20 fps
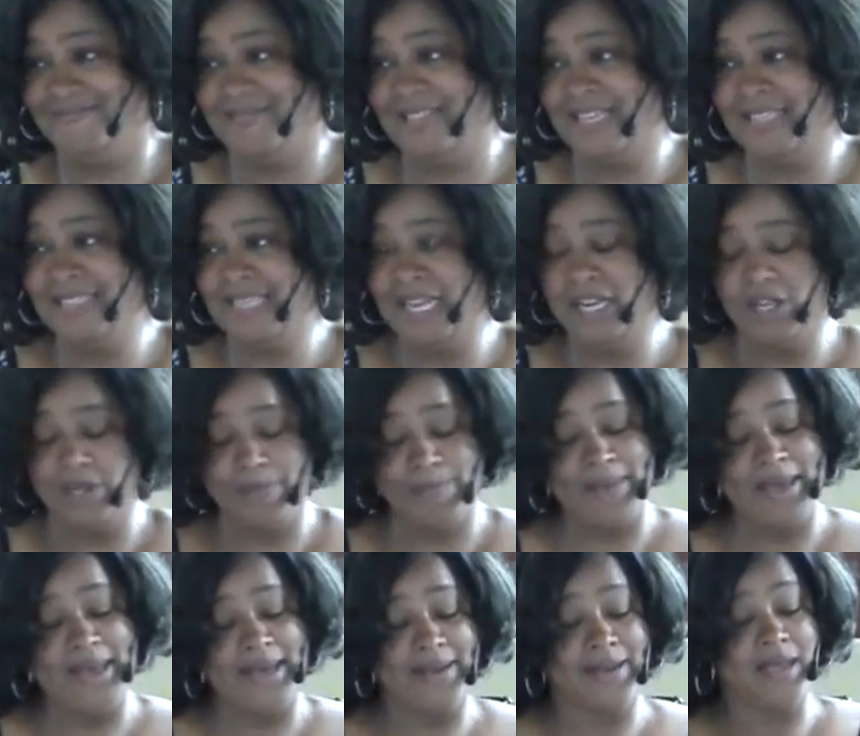as I look
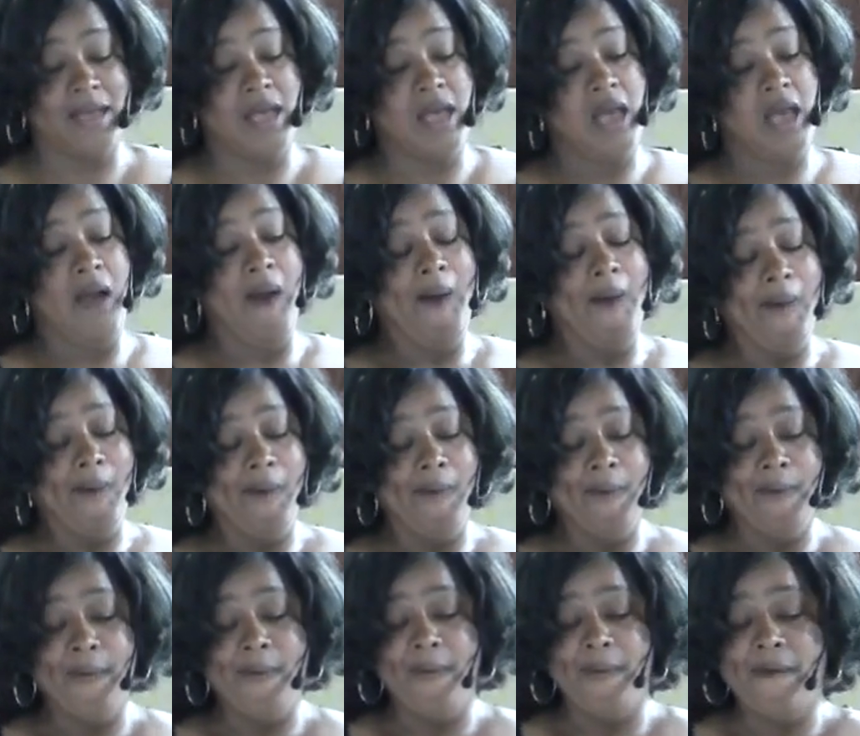back.
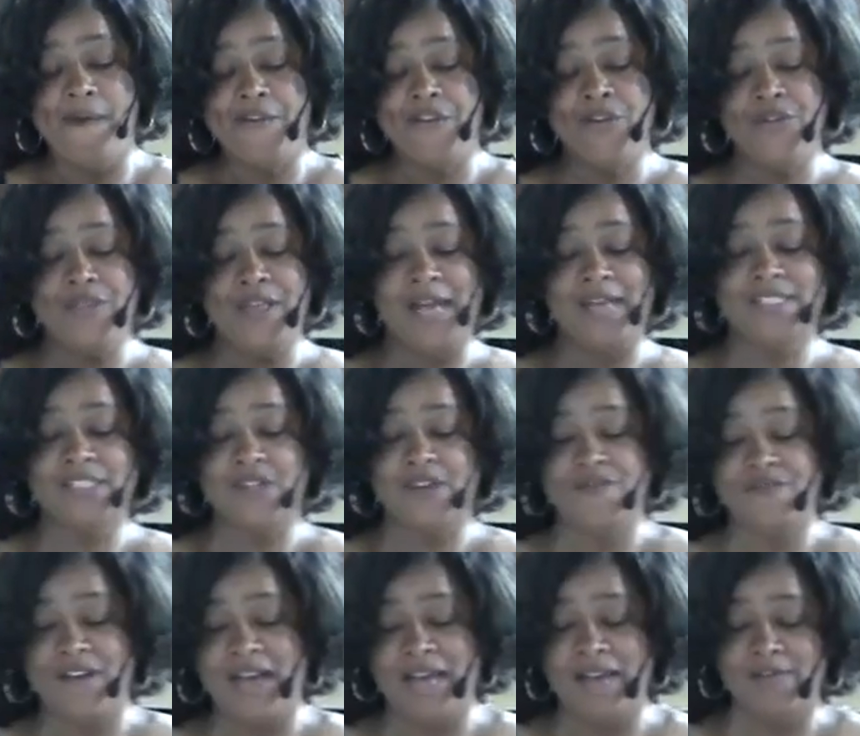
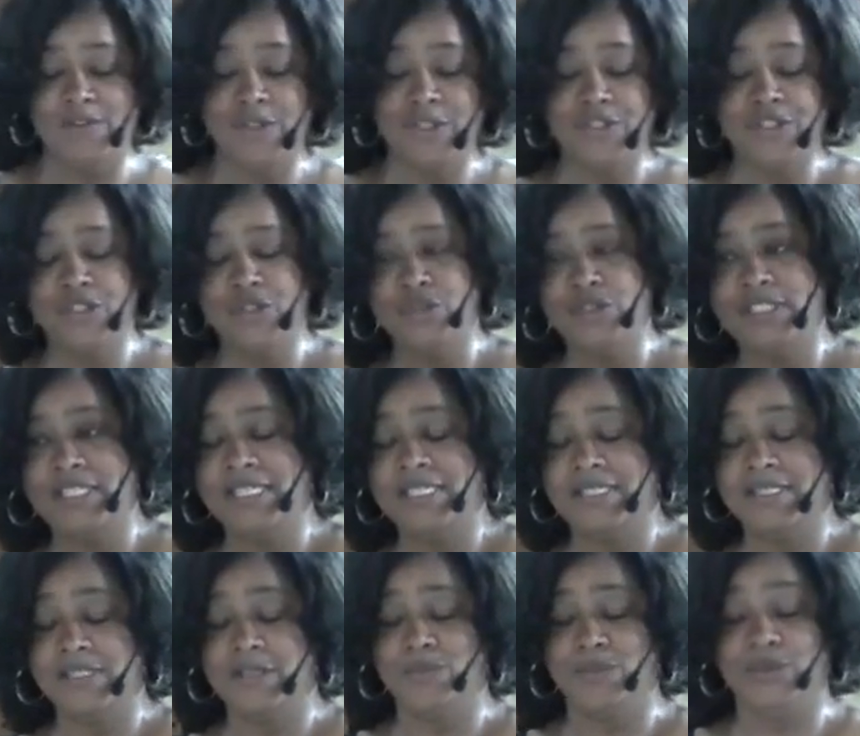2005, on a Tuesday,
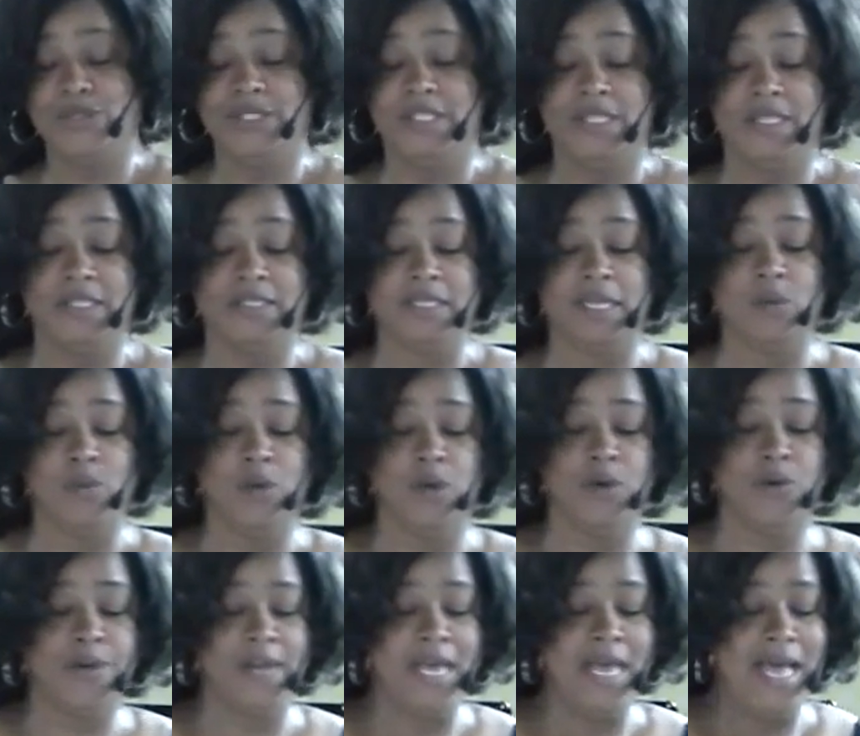December 6th, I
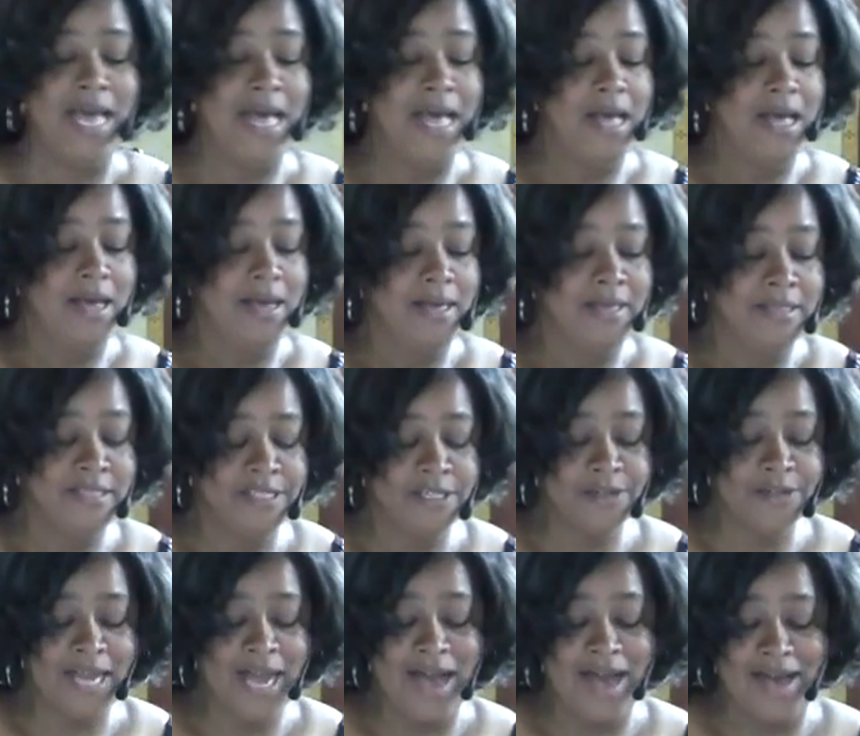wrote,
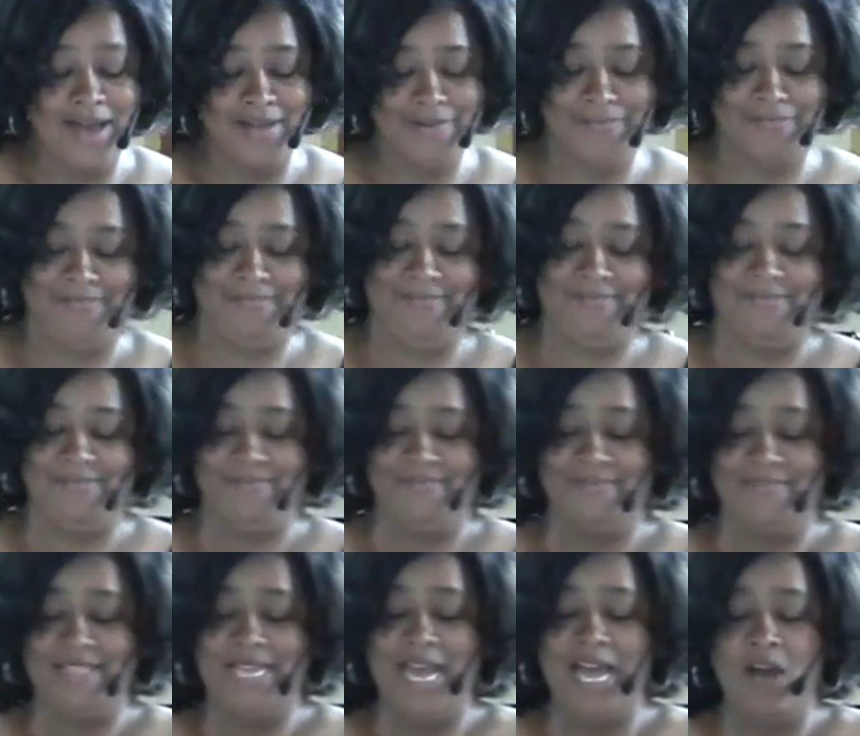"Dear God,
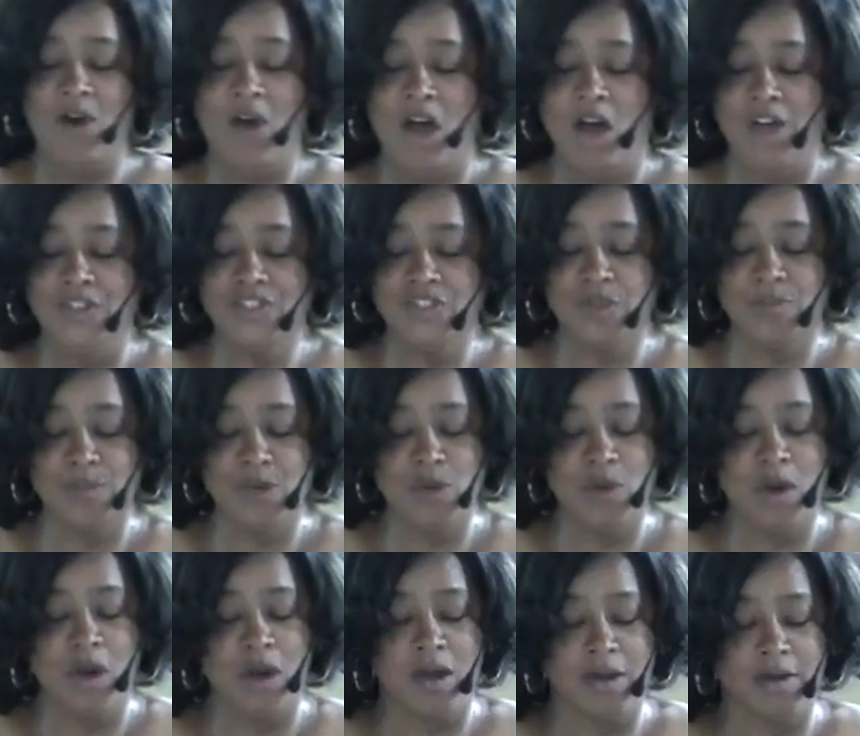how awesome
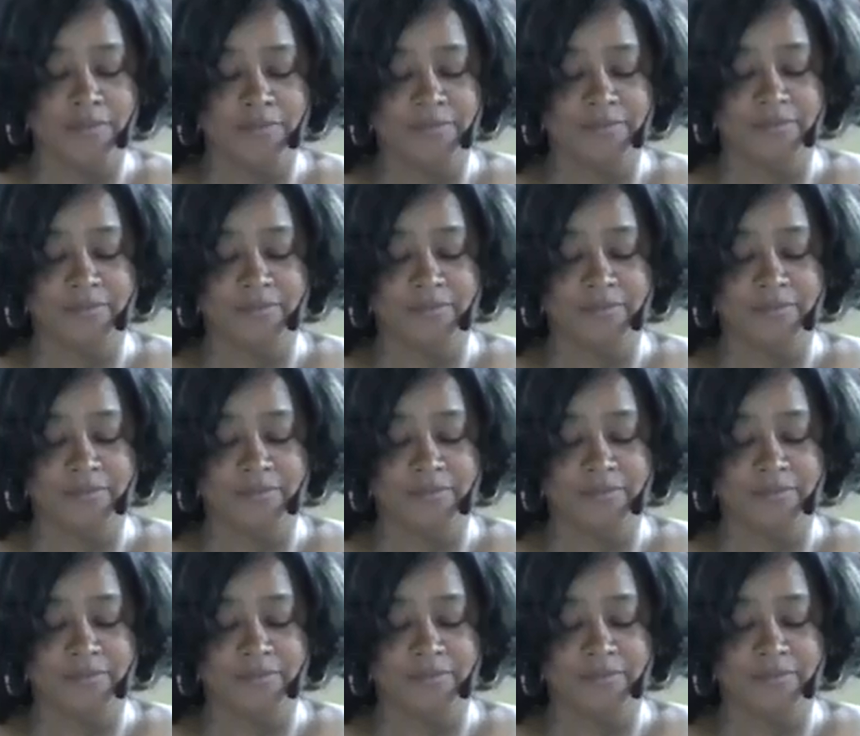you are."